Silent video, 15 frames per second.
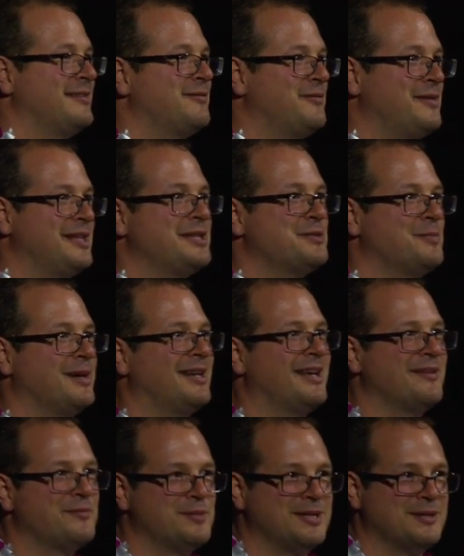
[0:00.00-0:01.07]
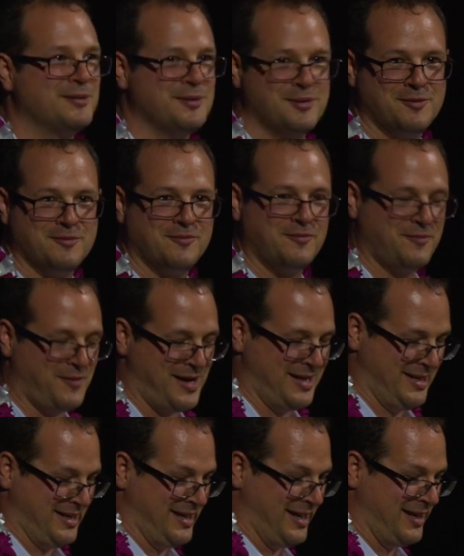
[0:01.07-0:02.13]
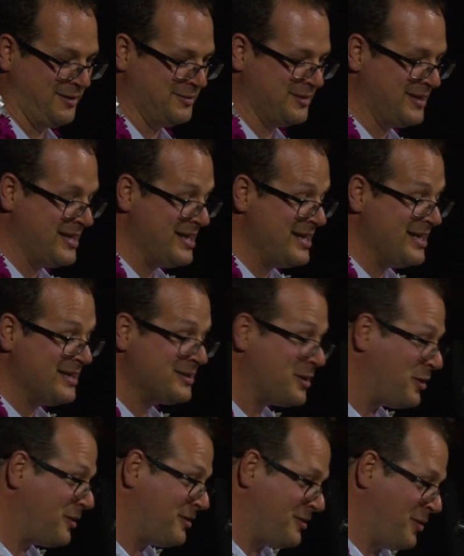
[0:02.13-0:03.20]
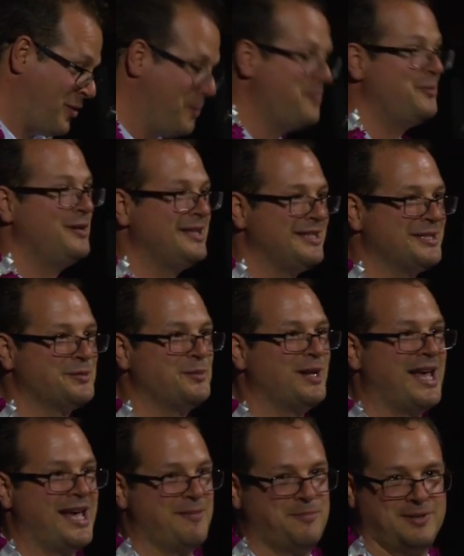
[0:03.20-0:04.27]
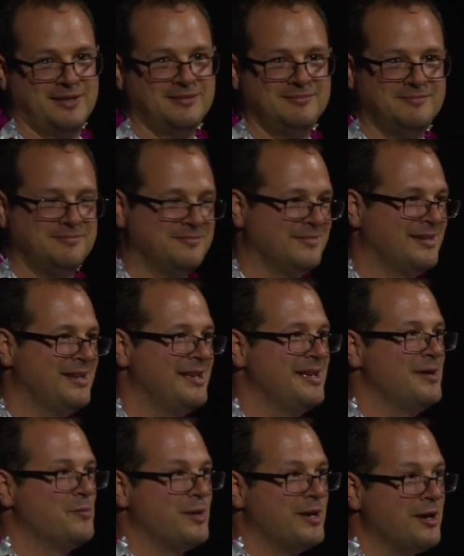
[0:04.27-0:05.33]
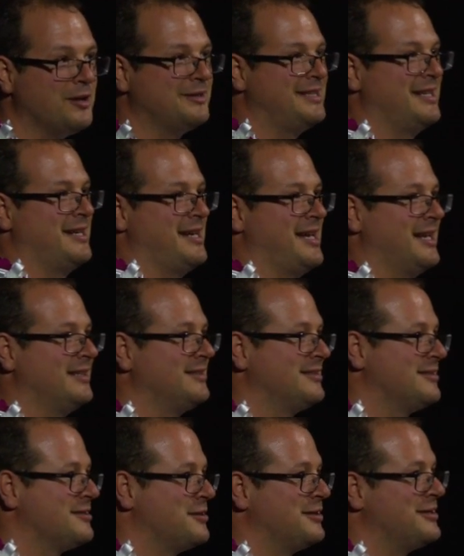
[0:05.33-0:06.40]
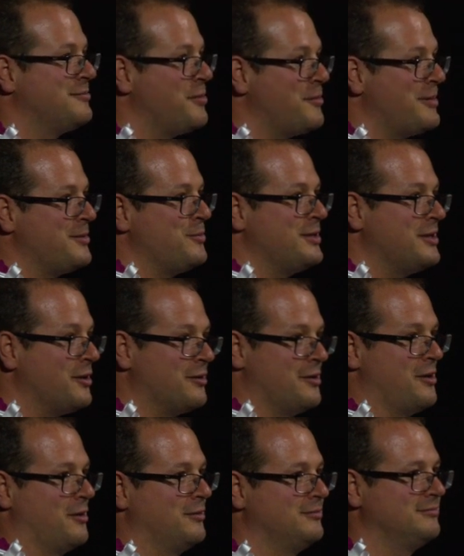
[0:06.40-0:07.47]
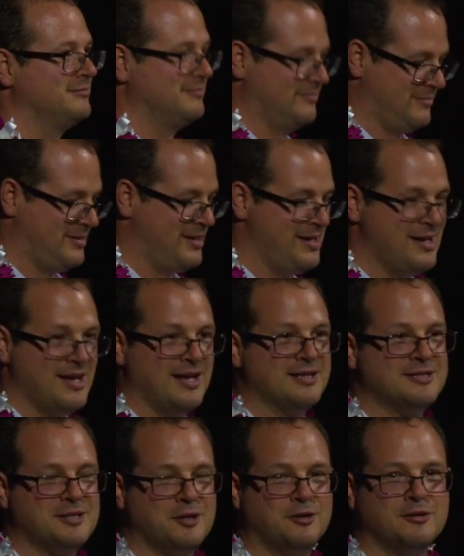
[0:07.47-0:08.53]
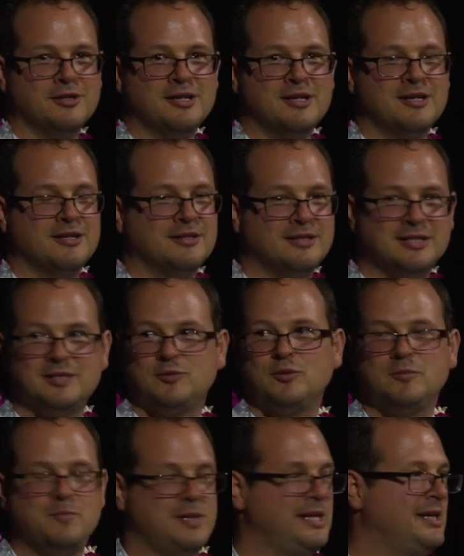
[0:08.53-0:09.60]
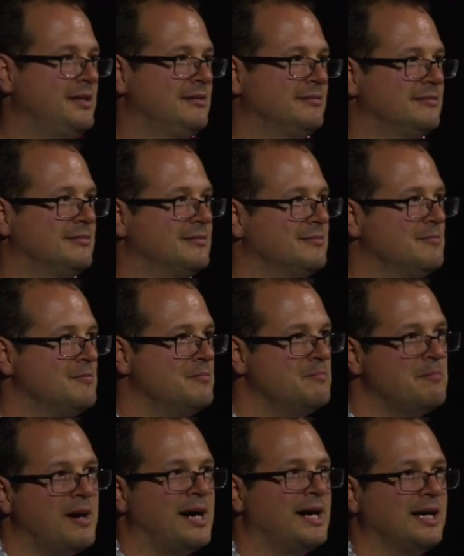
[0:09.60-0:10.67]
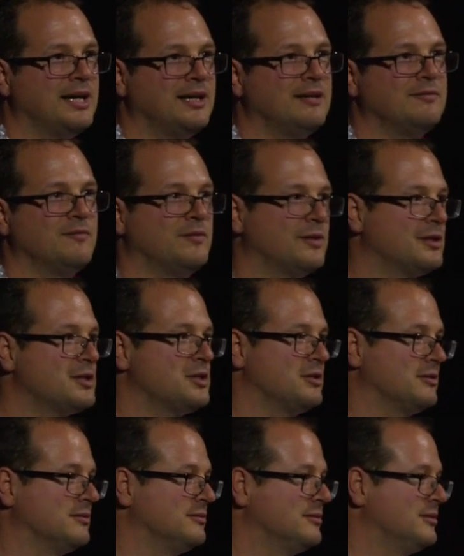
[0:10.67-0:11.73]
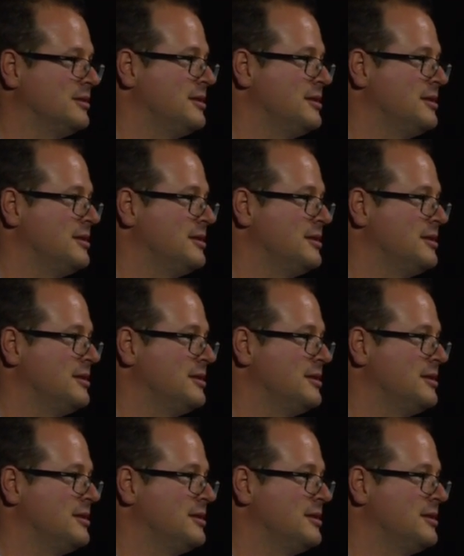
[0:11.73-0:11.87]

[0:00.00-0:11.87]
finish my life without finding out. So hopefully this will happen. We're not there yet, so at the moment we don't know. And so this will be my version